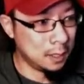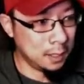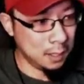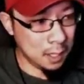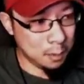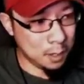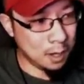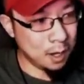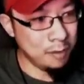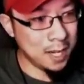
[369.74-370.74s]
You know what?
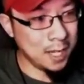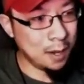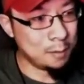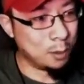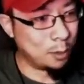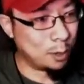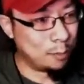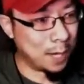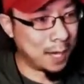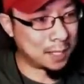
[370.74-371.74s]
I really like Mortal
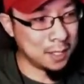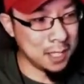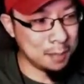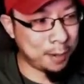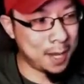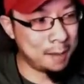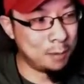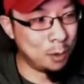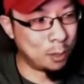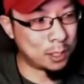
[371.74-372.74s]
Kombat. I need to play it
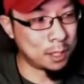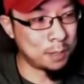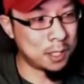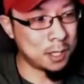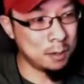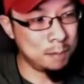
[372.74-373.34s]
more because I'm just so